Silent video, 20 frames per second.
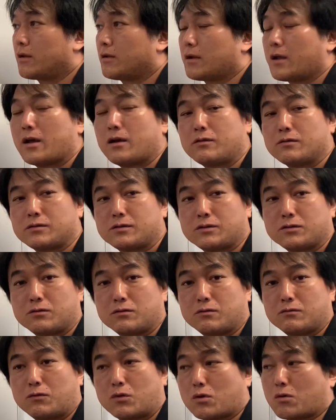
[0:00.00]
the house,
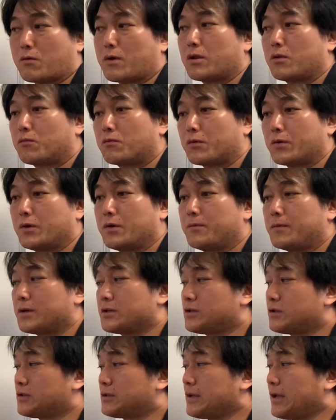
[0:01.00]
walk around the room.
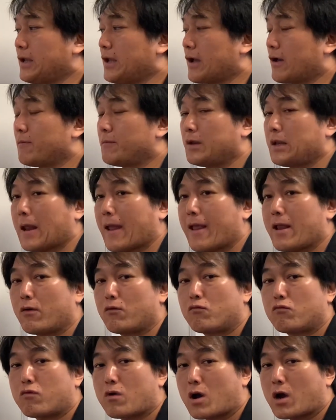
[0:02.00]
Let's see how many
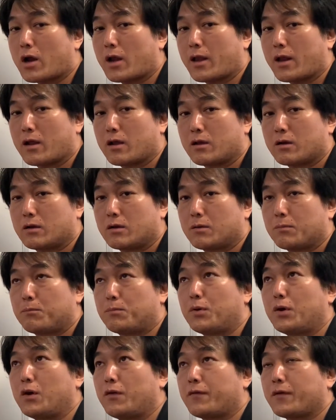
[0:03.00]

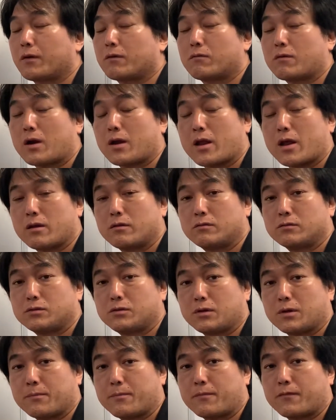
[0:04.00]
perfect right angles
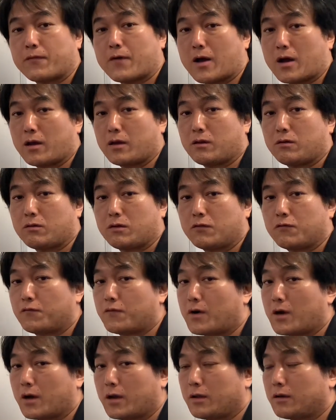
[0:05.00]
you can
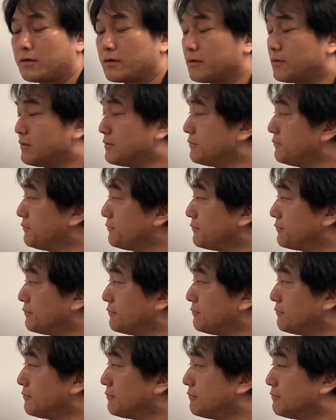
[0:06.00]
find.
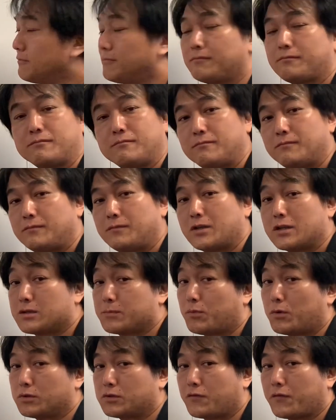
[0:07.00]
Let's
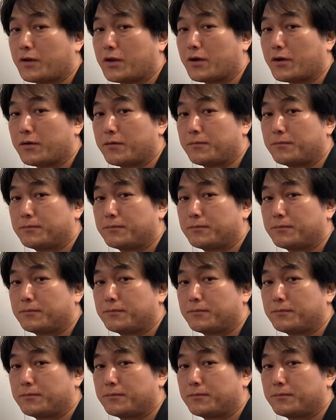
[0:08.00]
pause the video.